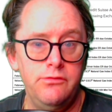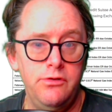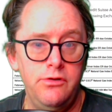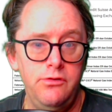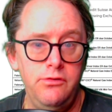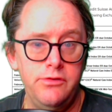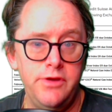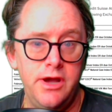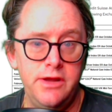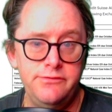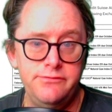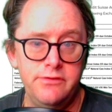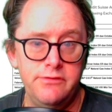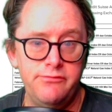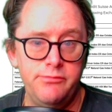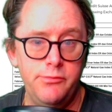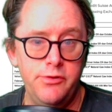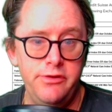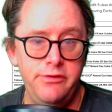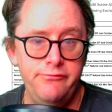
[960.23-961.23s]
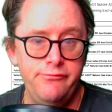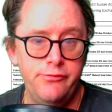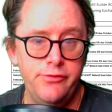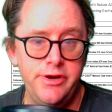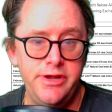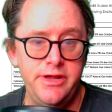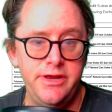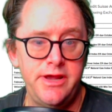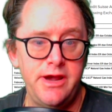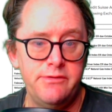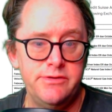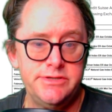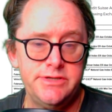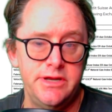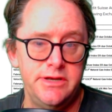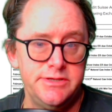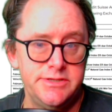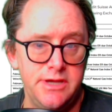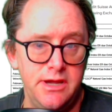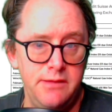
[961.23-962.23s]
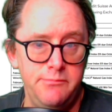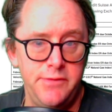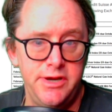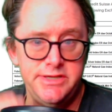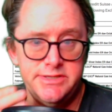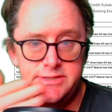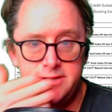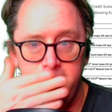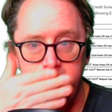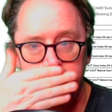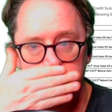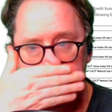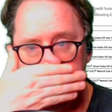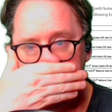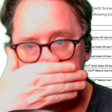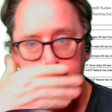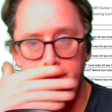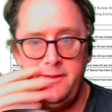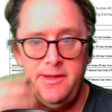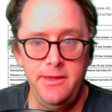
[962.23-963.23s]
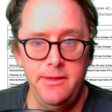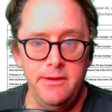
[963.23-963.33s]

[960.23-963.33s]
hold on to it for more than 48 hours at a time myself, but